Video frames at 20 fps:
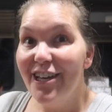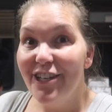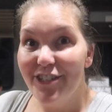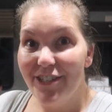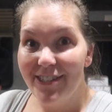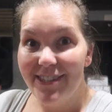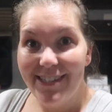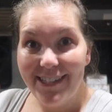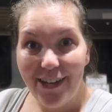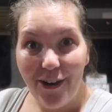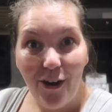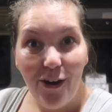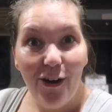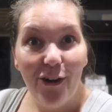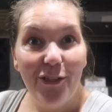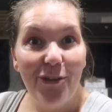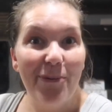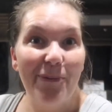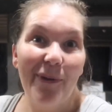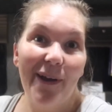just see
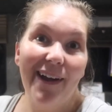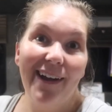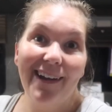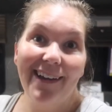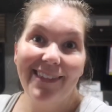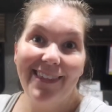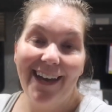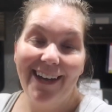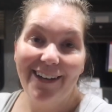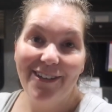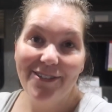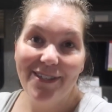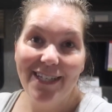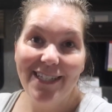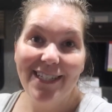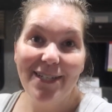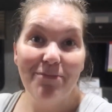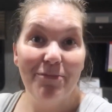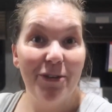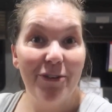all the work that goes
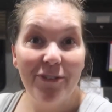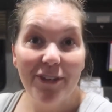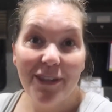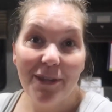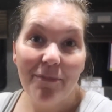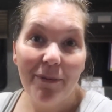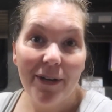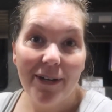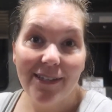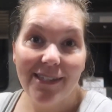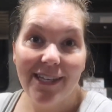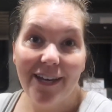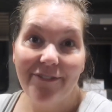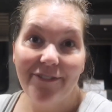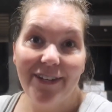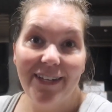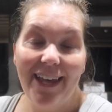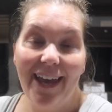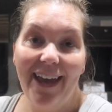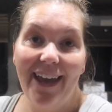into moving the birds
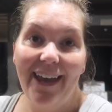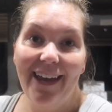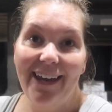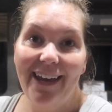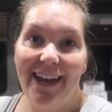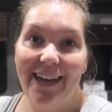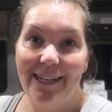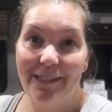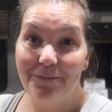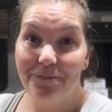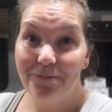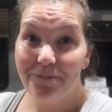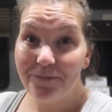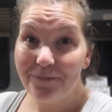every day and